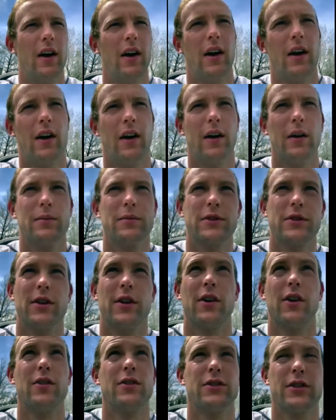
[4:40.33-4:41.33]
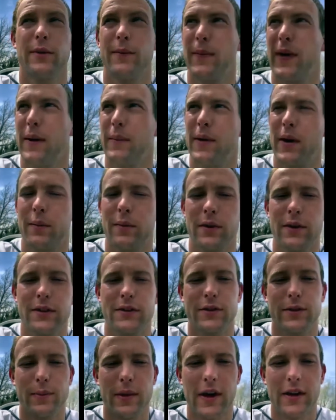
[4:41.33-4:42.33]
So some of my memories
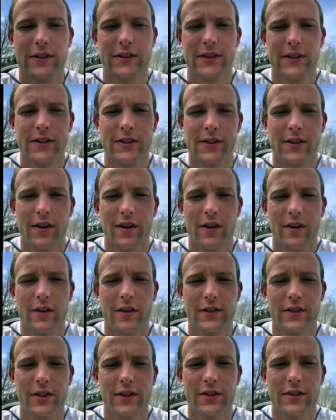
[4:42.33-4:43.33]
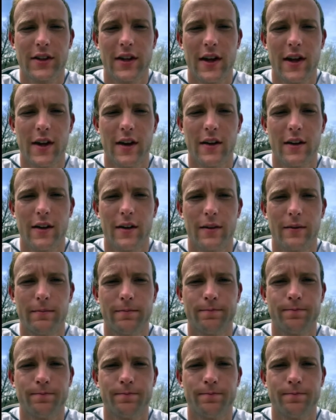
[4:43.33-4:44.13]
from that season are just that